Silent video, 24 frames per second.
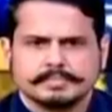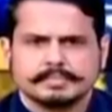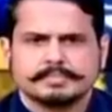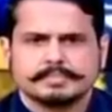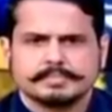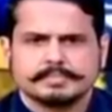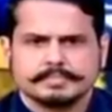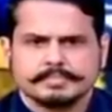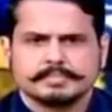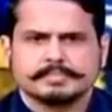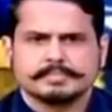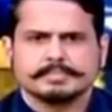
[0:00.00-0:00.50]

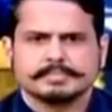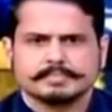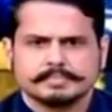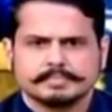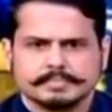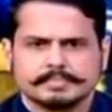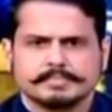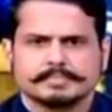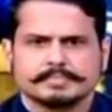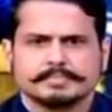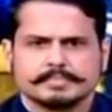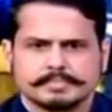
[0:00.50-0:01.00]

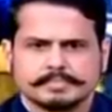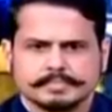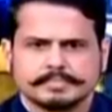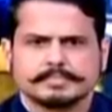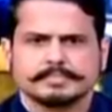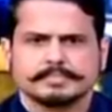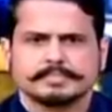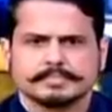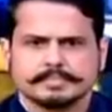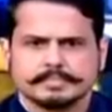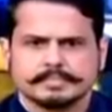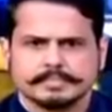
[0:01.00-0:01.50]

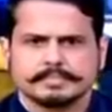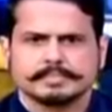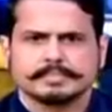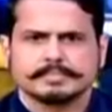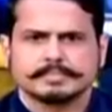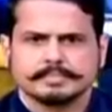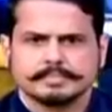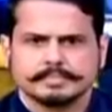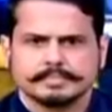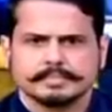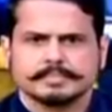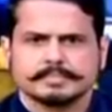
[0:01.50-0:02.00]

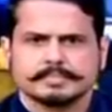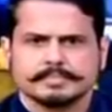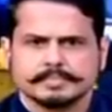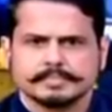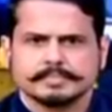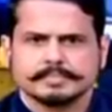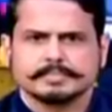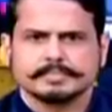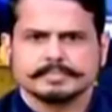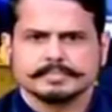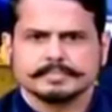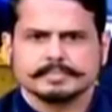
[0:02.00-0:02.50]

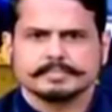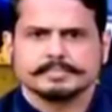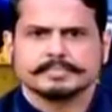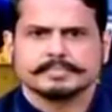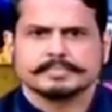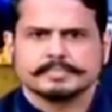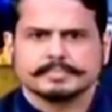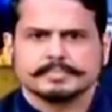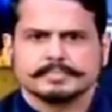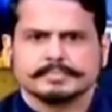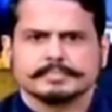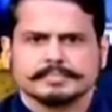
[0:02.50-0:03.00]

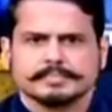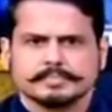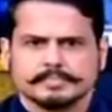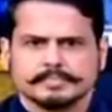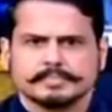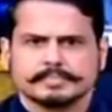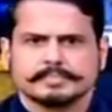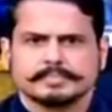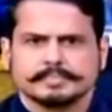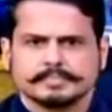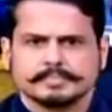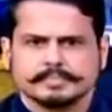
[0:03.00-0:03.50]

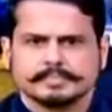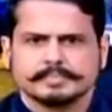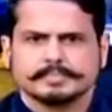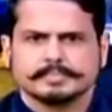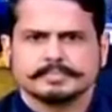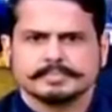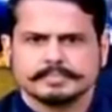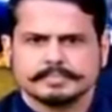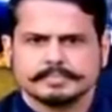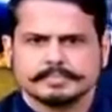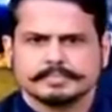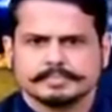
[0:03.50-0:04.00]

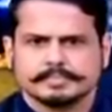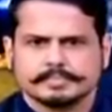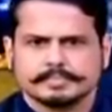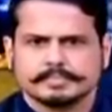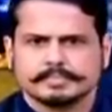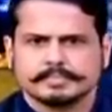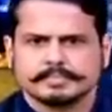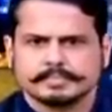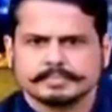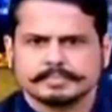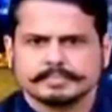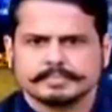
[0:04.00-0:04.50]

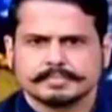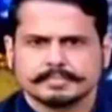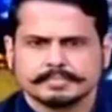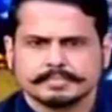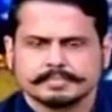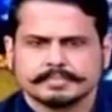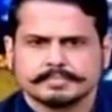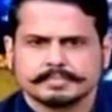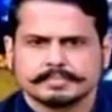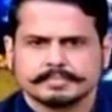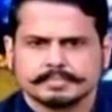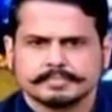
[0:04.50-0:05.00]

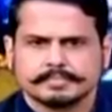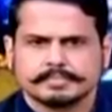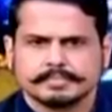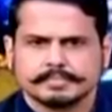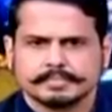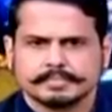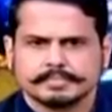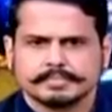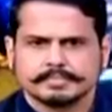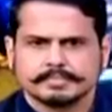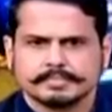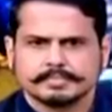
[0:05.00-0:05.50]

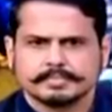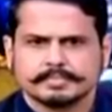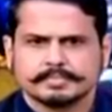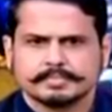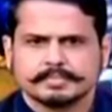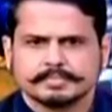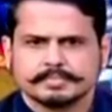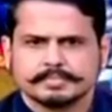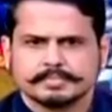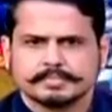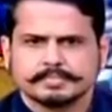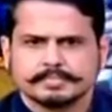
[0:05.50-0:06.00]

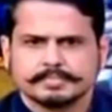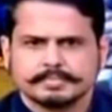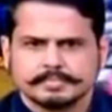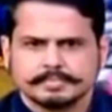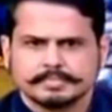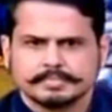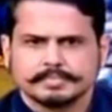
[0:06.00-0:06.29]
(not speaking)